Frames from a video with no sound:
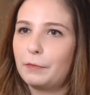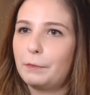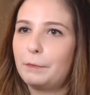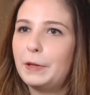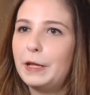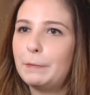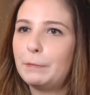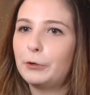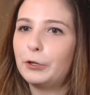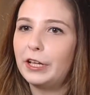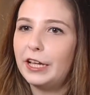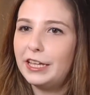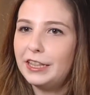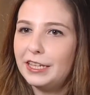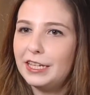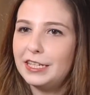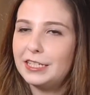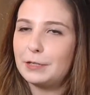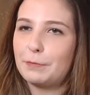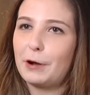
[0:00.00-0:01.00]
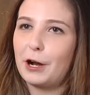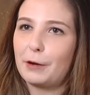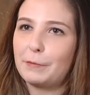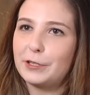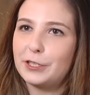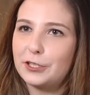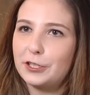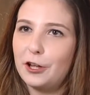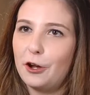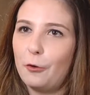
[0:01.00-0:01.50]
people in these
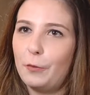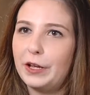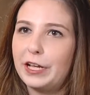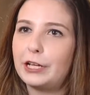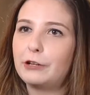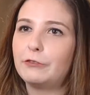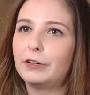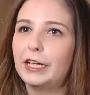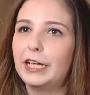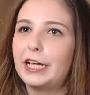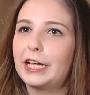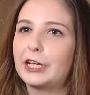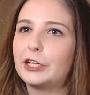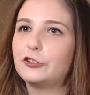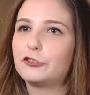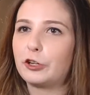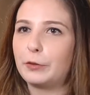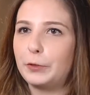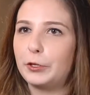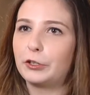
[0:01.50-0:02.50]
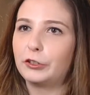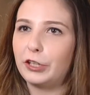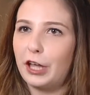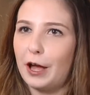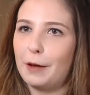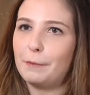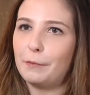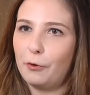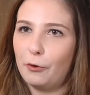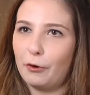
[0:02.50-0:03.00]
departments know we can really contribute a
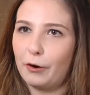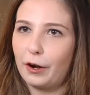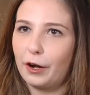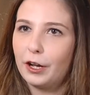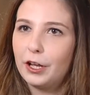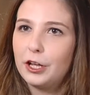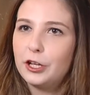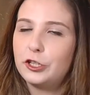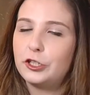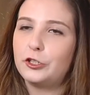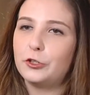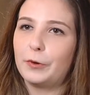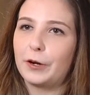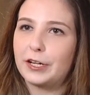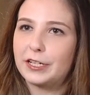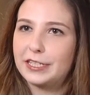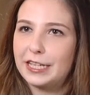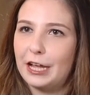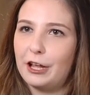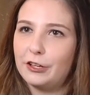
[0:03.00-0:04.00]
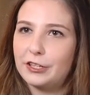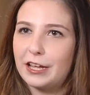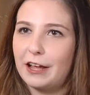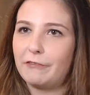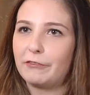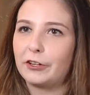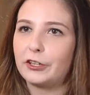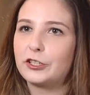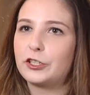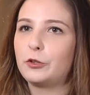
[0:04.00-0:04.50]
lot more to our sales
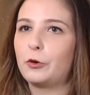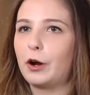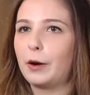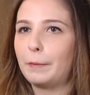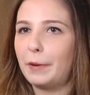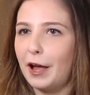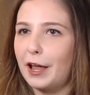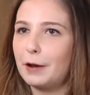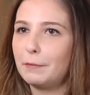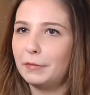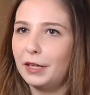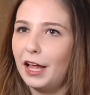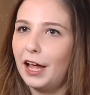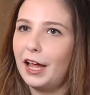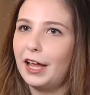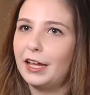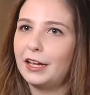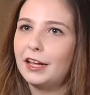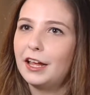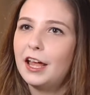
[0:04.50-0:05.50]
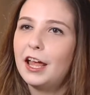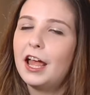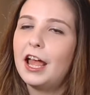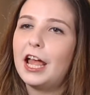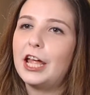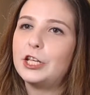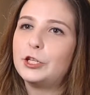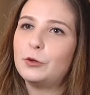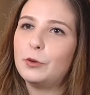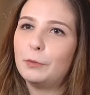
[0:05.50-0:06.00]
efforts, to our bottom line,
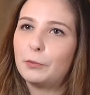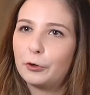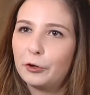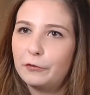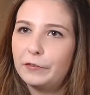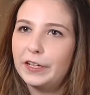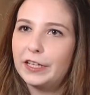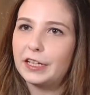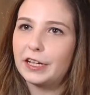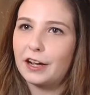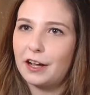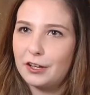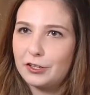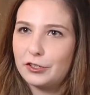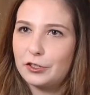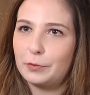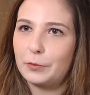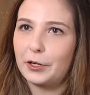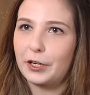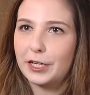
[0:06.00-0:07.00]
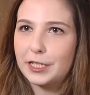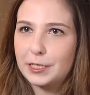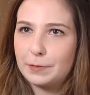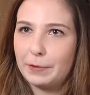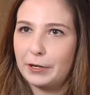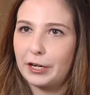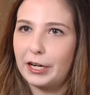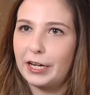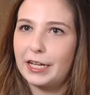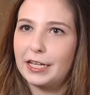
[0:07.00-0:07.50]
and to improving the customer
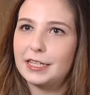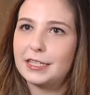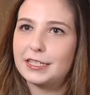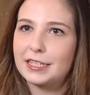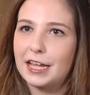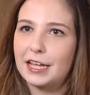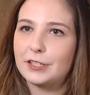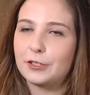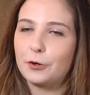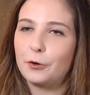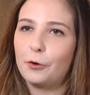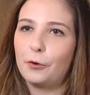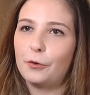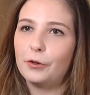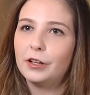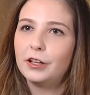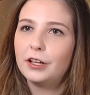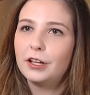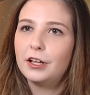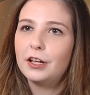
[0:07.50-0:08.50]
experience as a whole.